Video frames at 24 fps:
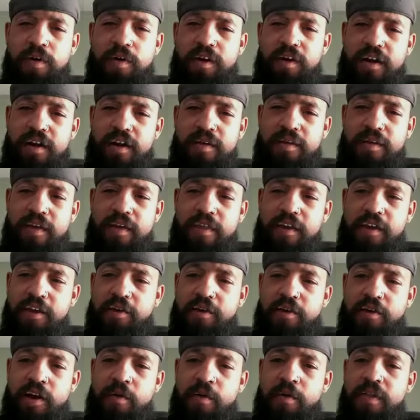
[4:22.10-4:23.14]
I think
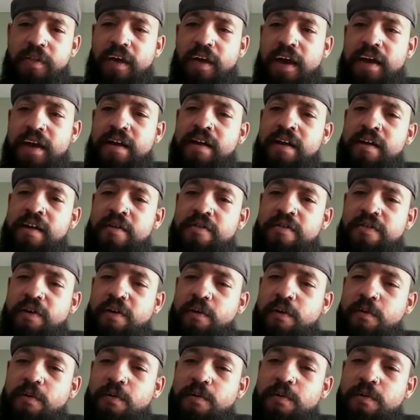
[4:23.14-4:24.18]
you're right with that.
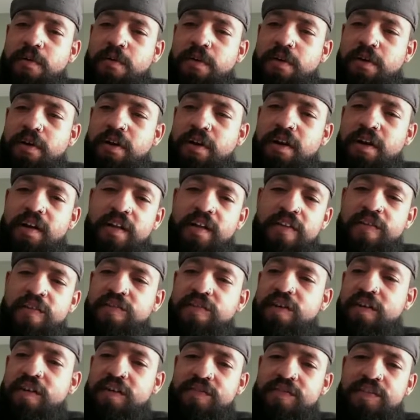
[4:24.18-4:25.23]
So
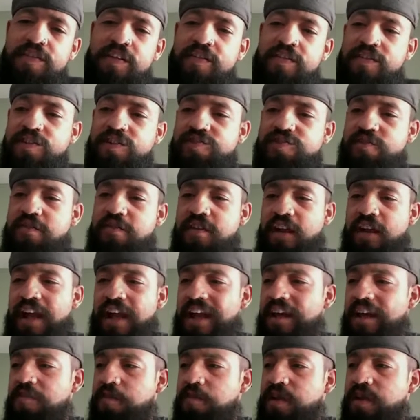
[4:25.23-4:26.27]
it's interesting, I
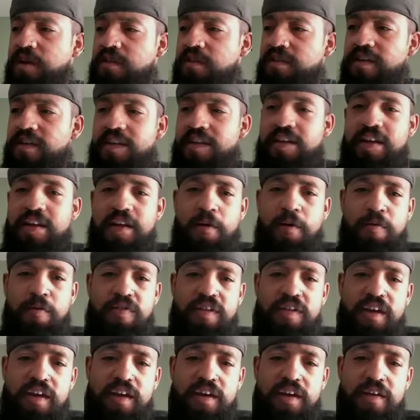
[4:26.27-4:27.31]
guess, because
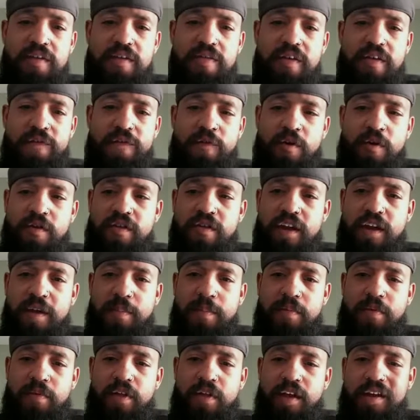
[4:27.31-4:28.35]
say for
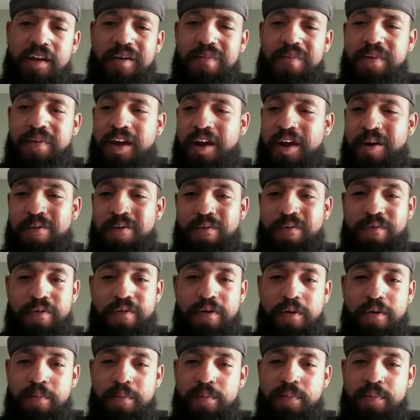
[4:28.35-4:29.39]
example, I come down
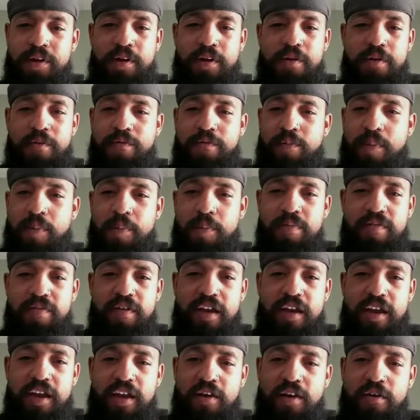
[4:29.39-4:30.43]
from
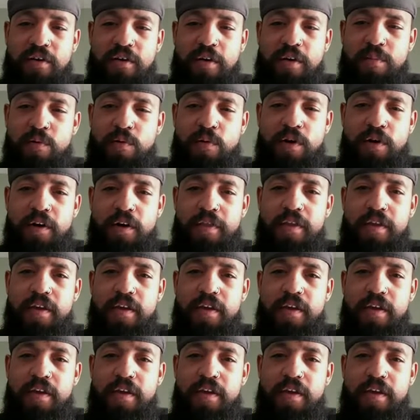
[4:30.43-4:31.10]
upstate or up north.